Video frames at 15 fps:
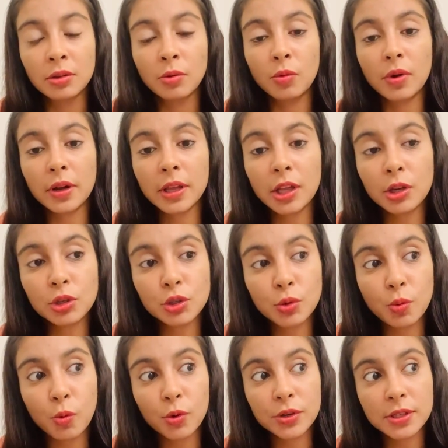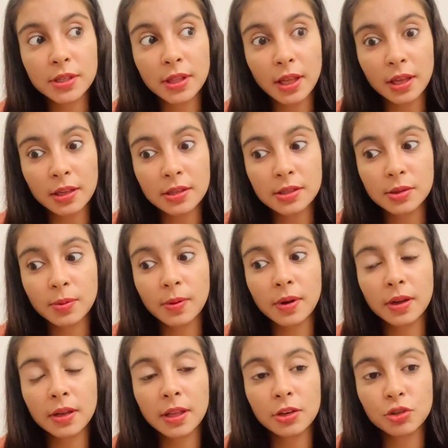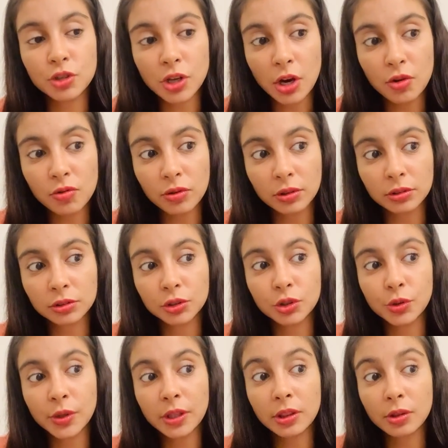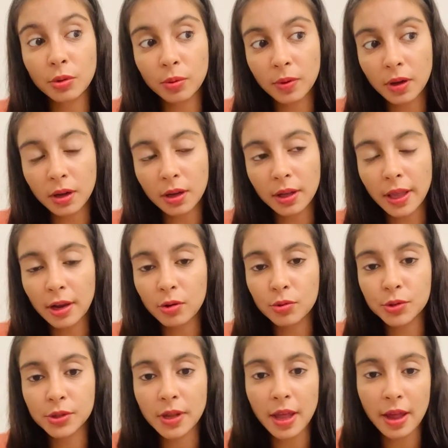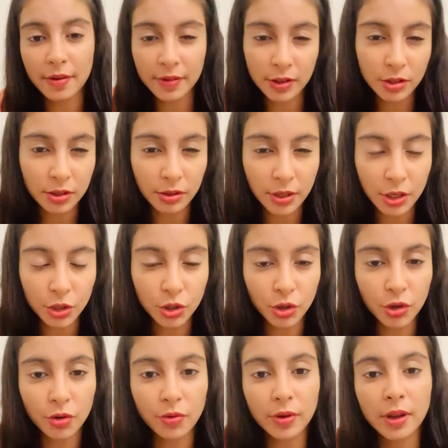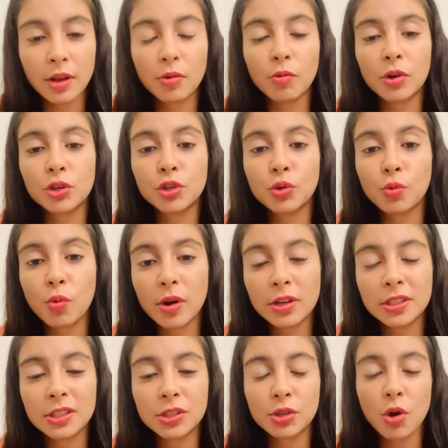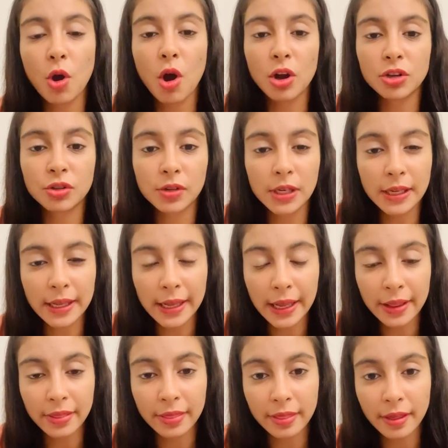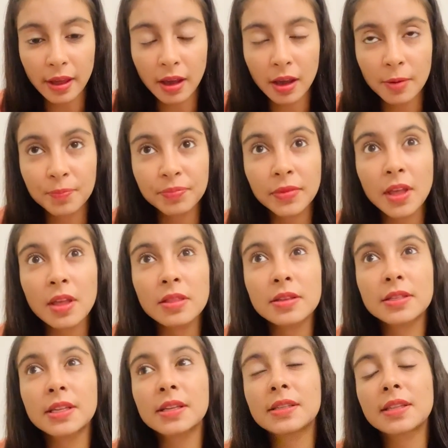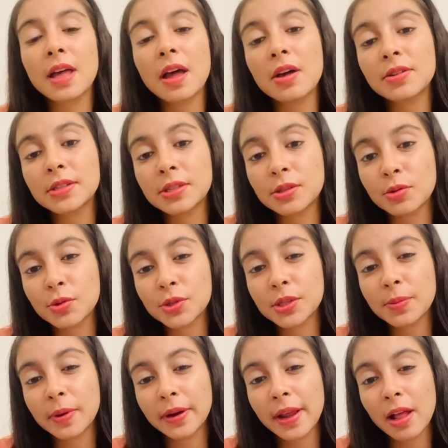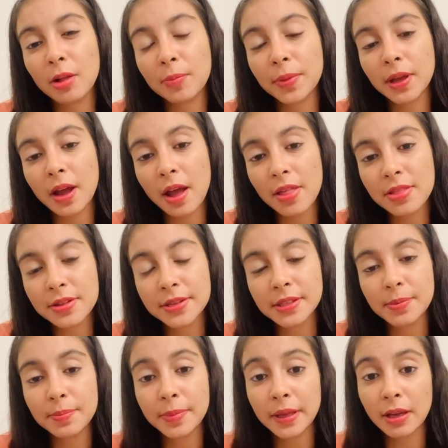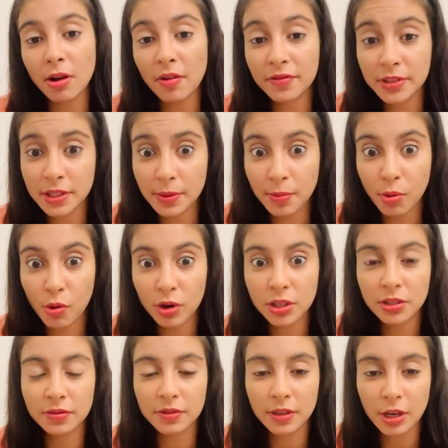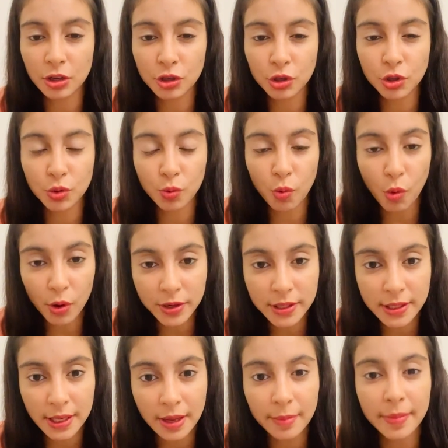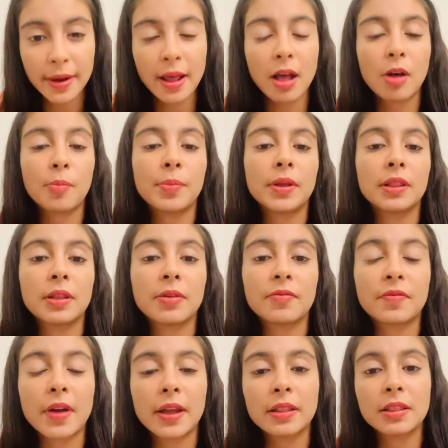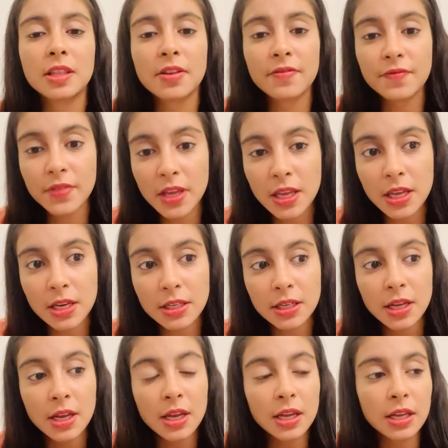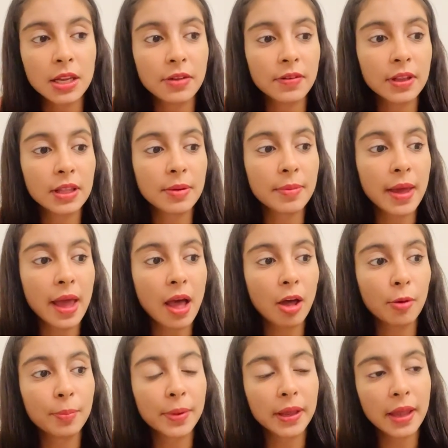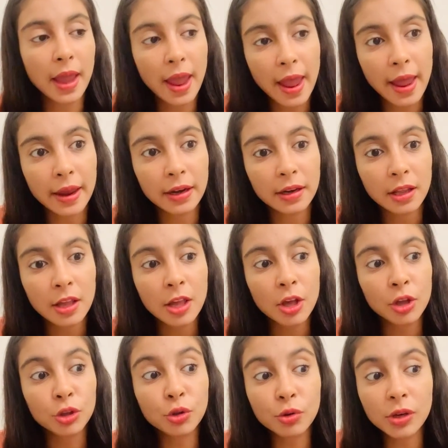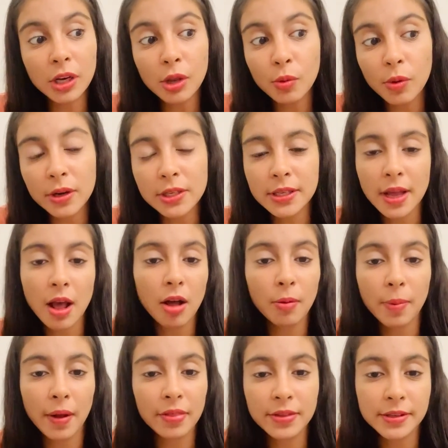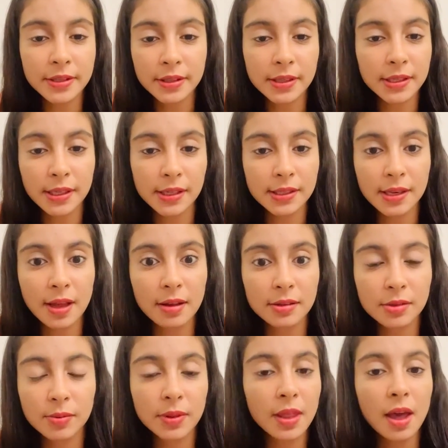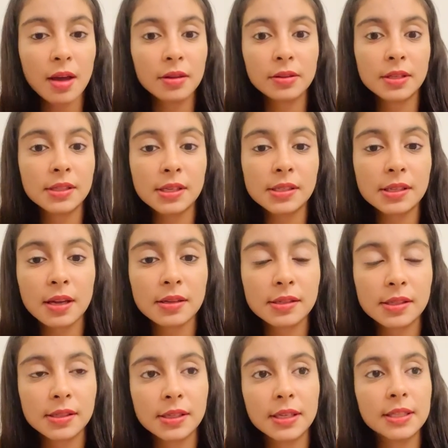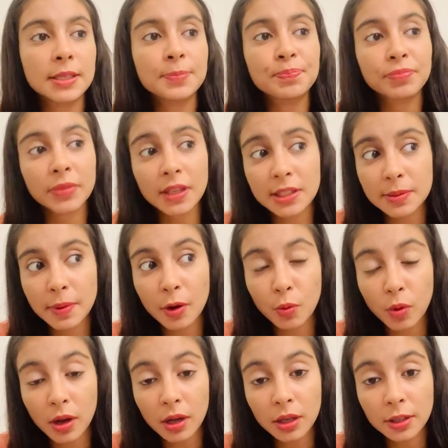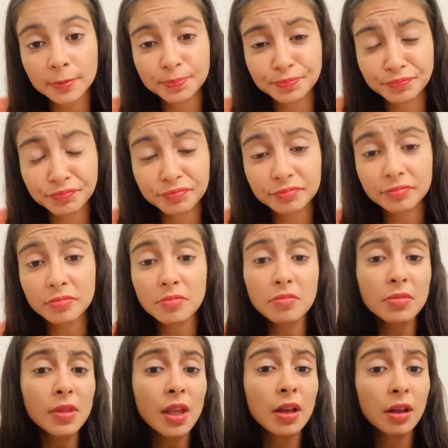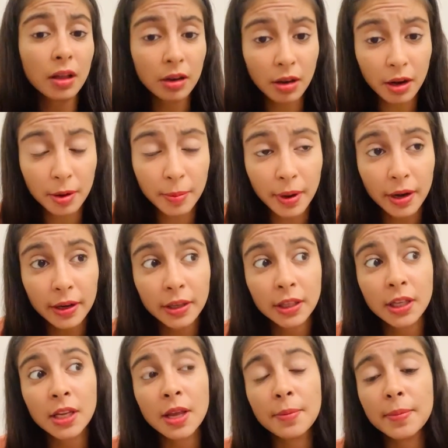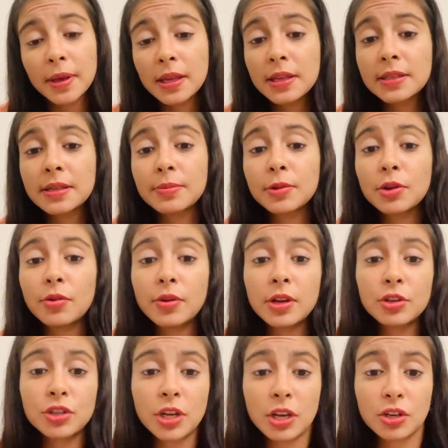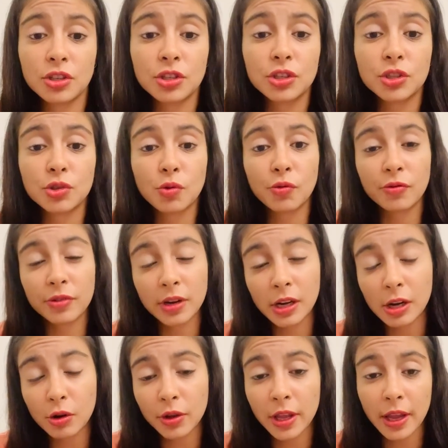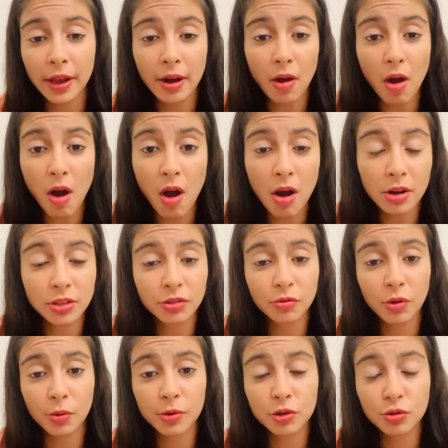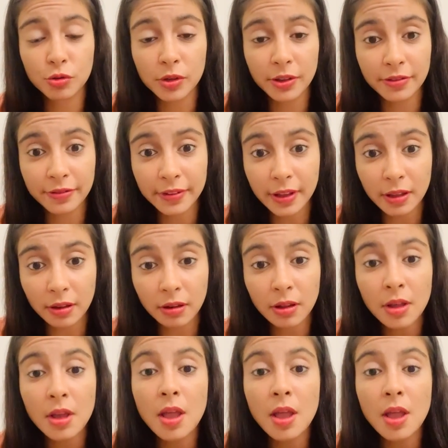working towards things, work in general, doing the work, and also having to look at your career and what you want. Is your heart really in there? The 6th house is also about helping others and being of a supportive nature towards them and helping them find their feet, giving them a helping hand. You really want to help others in the 6th house. When the 6th house is lit, it's about work, a lot about it, making some career changes or really looking at our heart of what we truly feel.